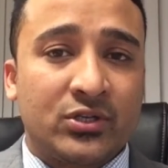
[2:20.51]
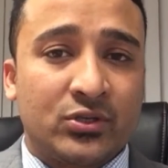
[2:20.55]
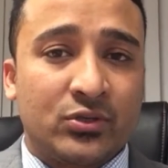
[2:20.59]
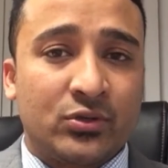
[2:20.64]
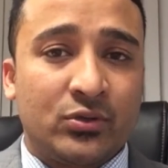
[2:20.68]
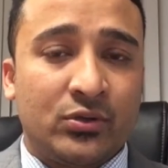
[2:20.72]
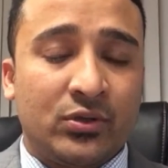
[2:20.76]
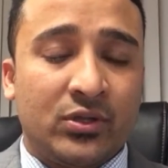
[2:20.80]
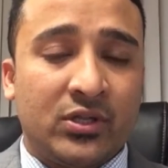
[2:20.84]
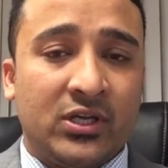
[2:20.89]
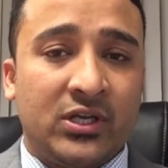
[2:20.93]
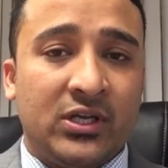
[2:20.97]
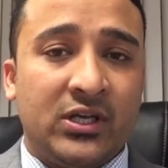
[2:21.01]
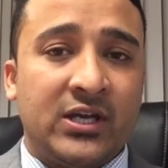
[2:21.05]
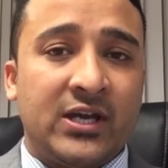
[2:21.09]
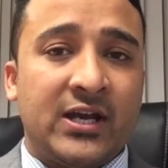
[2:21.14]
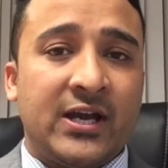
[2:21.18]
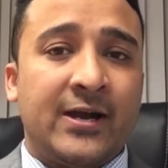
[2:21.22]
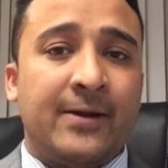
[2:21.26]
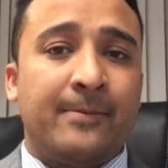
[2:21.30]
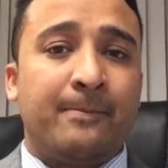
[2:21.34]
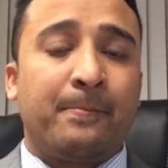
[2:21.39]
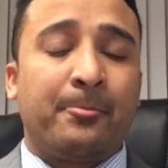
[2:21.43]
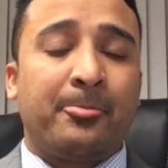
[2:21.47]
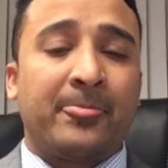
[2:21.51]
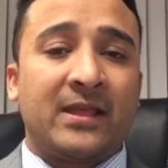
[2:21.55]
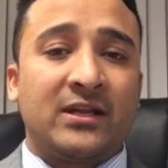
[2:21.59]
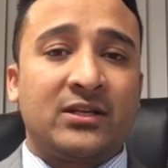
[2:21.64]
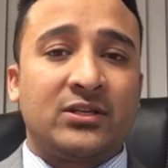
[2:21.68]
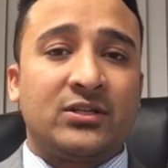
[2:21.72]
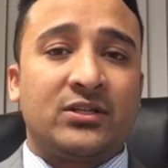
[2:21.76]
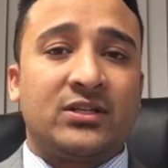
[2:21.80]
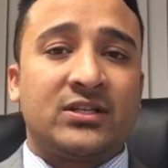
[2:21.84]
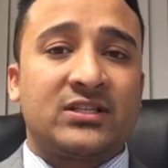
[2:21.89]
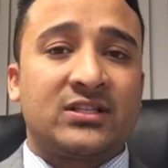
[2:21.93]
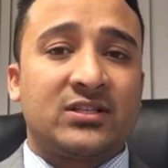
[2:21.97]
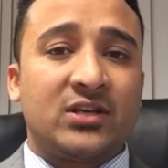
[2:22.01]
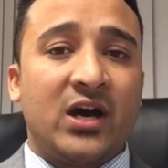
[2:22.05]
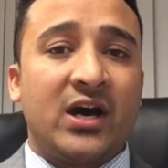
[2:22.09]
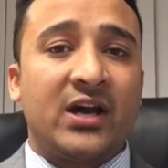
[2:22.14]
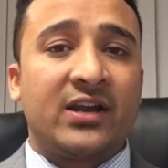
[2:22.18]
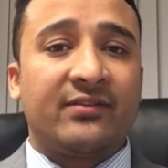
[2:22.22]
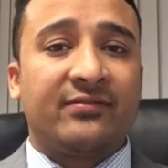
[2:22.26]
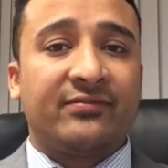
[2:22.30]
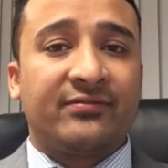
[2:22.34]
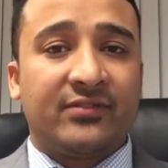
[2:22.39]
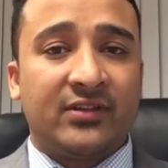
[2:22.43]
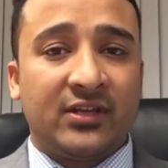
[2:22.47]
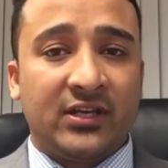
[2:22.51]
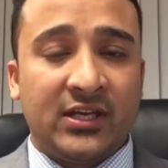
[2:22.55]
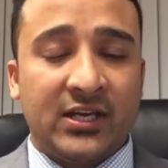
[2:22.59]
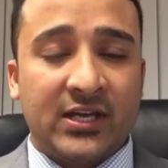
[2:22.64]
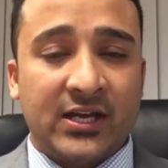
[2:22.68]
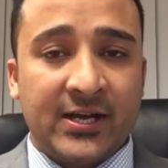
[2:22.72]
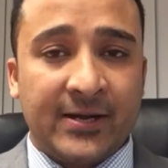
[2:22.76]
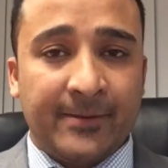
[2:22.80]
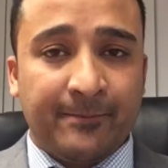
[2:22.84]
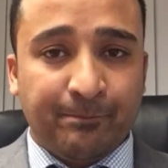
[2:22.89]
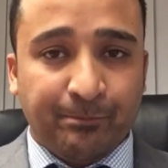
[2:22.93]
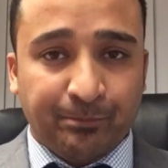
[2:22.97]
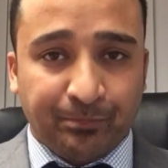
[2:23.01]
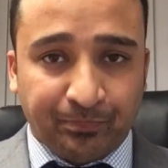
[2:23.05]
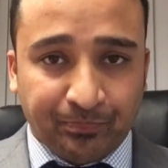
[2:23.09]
to the side of the